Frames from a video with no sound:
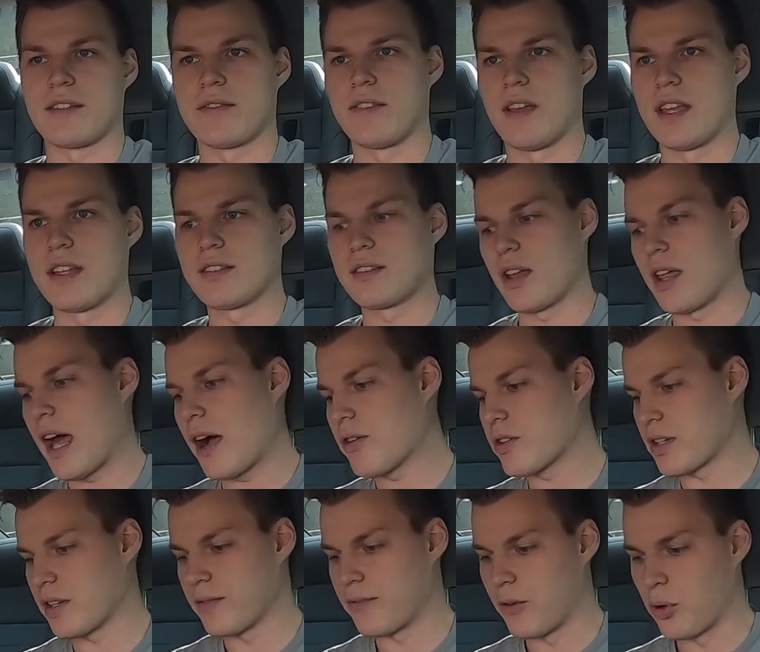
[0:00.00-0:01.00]
to fit, so that
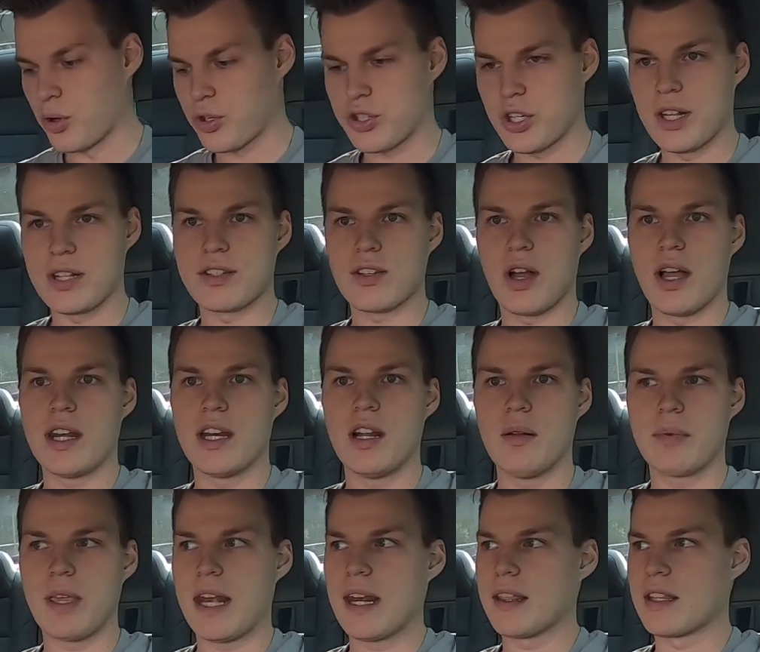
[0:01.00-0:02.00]
was unfortunate. So I ended
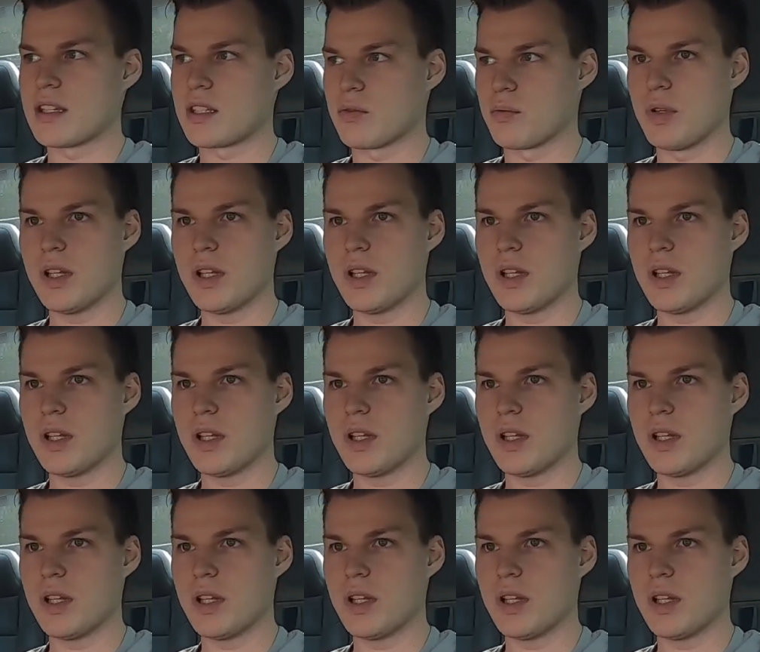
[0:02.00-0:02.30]
up getting this